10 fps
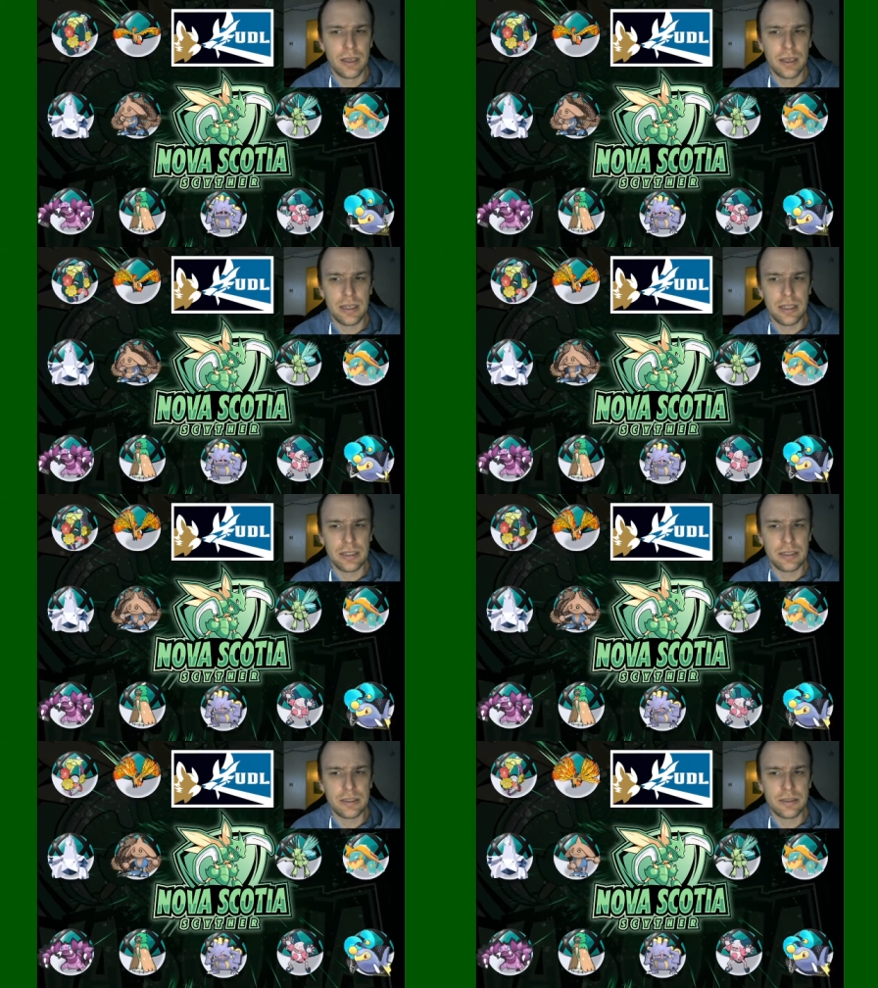
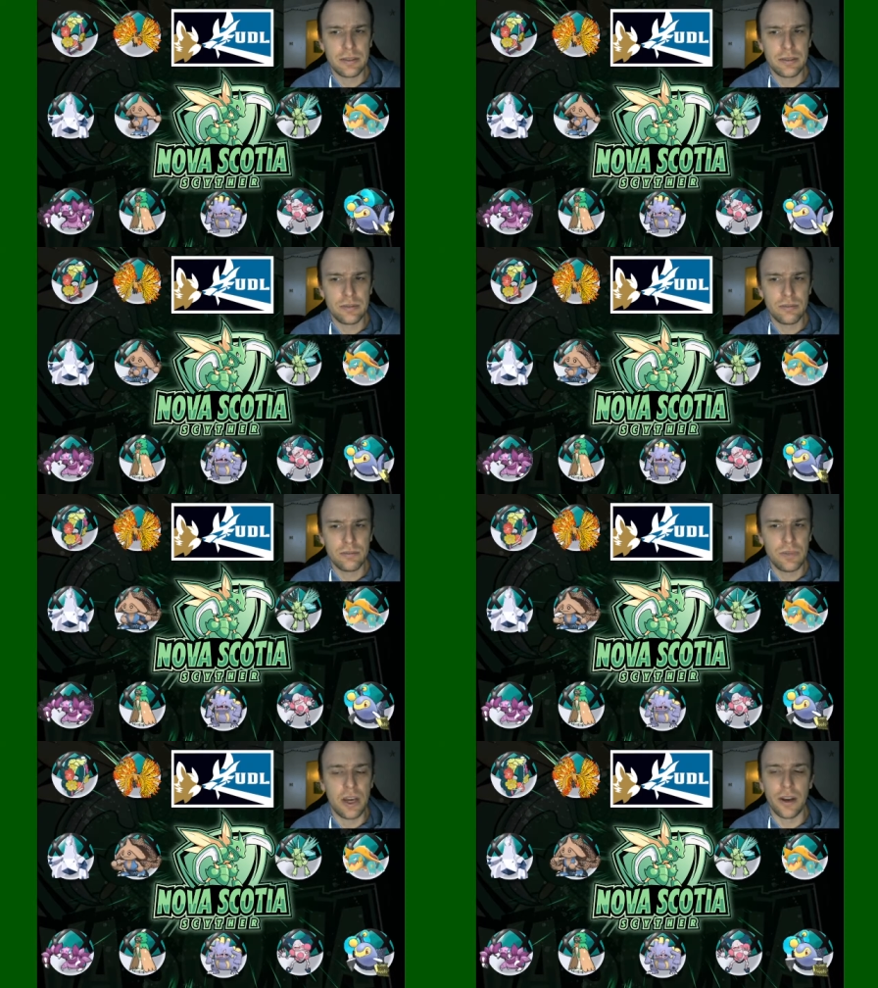and
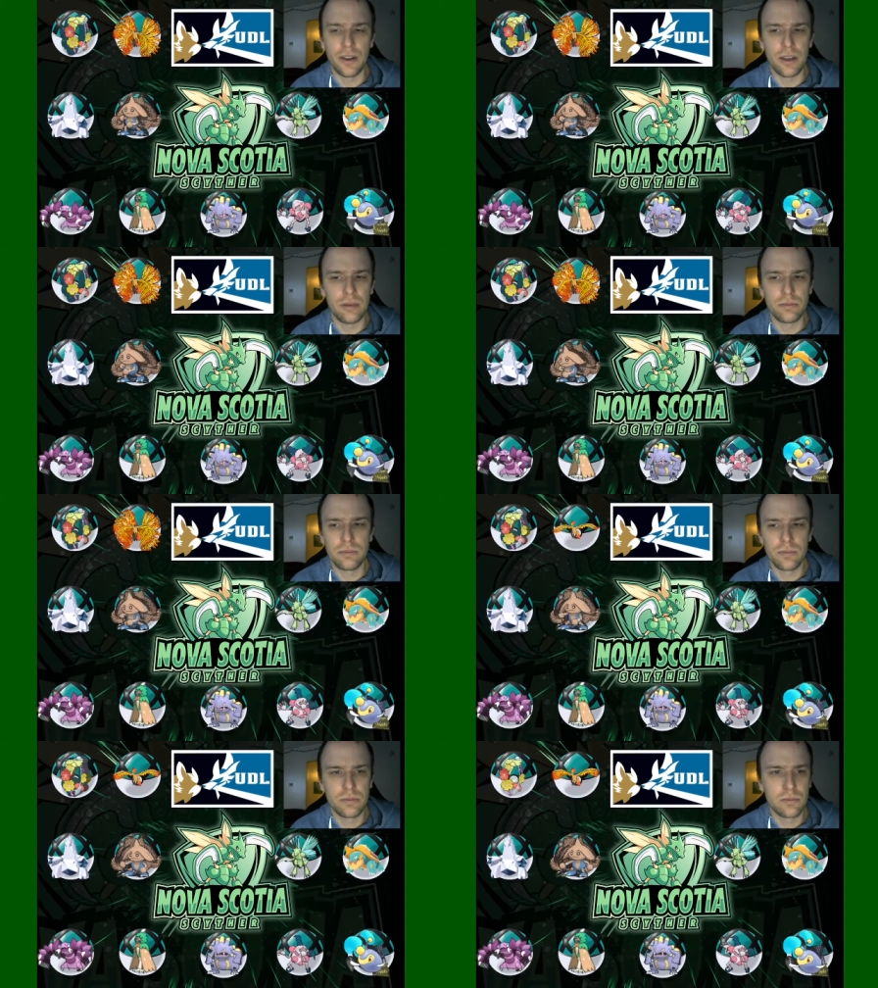none of them
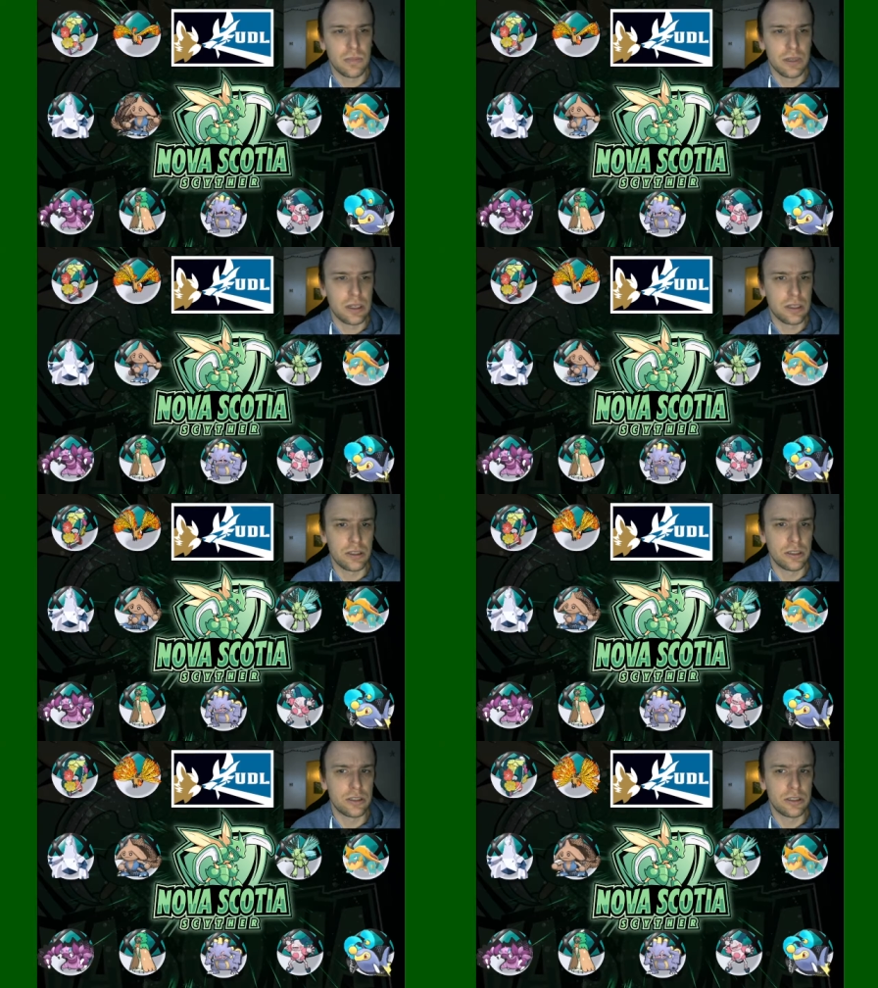can
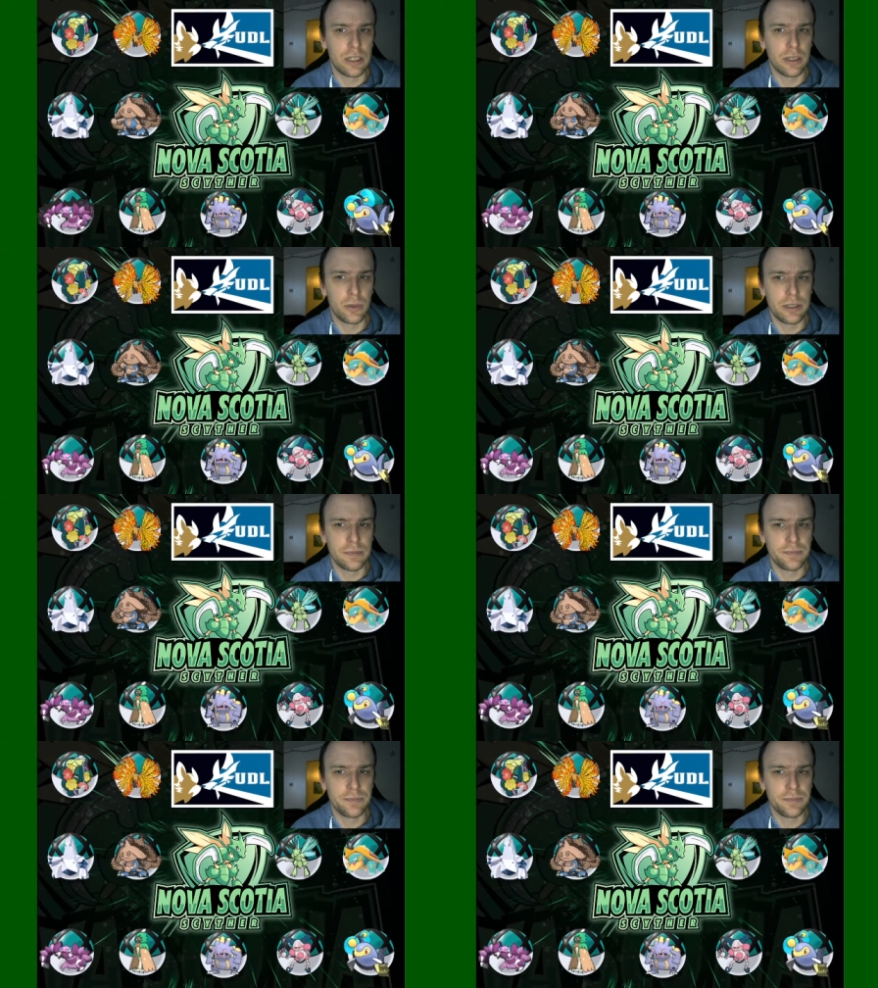learn Tailwind.